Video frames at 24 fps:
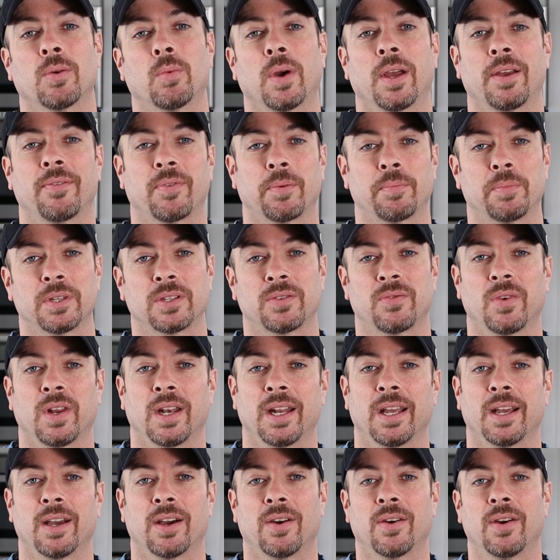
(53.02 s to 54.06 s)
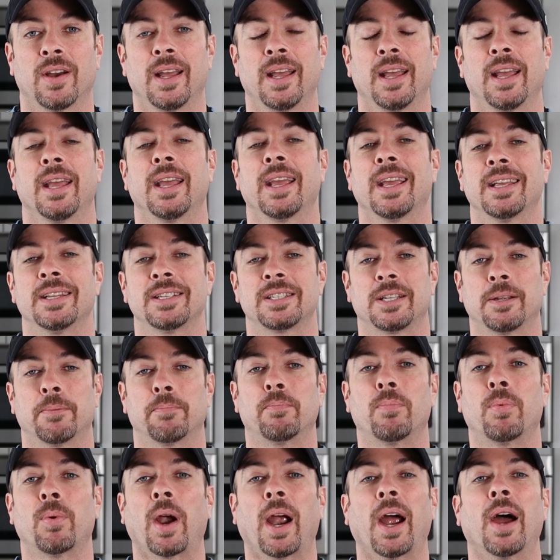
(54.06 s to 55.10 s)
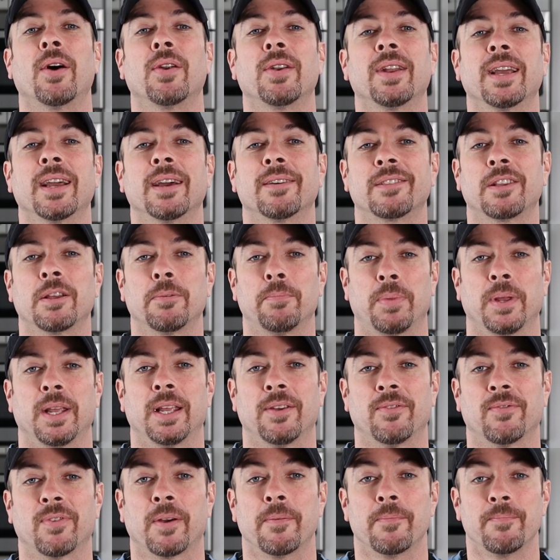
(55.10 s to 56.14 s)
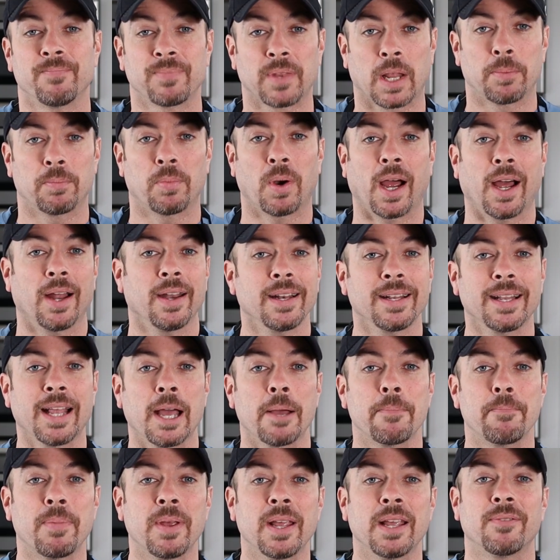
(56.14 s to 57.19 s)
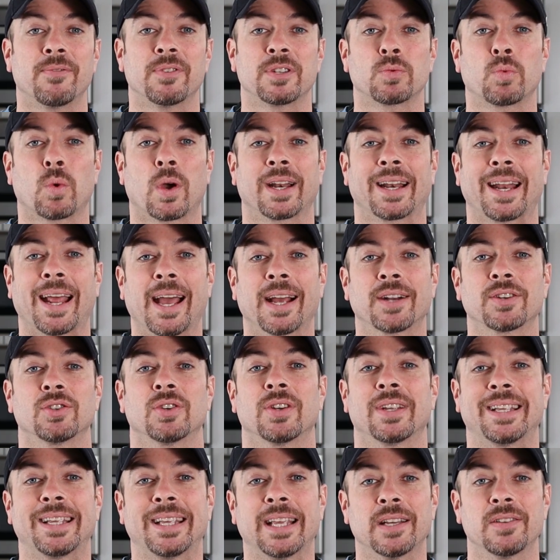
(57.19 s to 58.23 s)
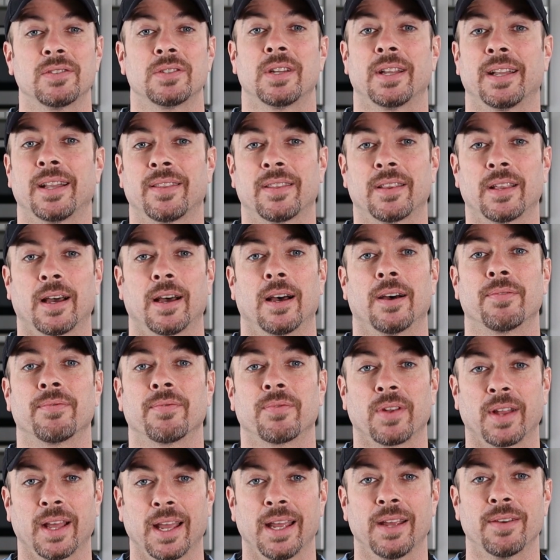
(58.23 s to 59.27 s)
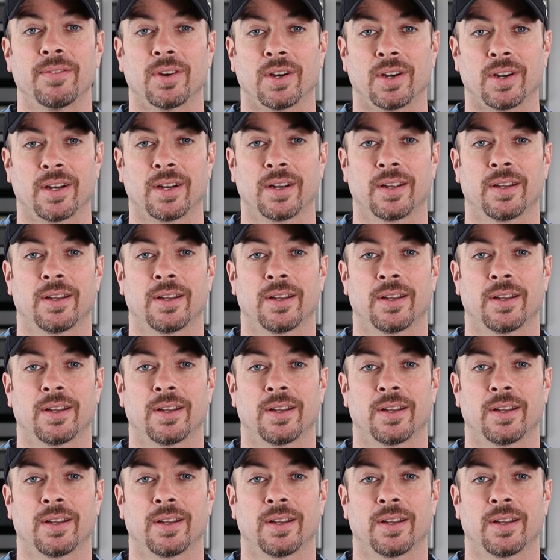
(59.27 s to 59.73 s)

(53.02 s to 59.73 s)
away from this video, is the browning of the beef. Browning that beef is what actually gives it the flavor.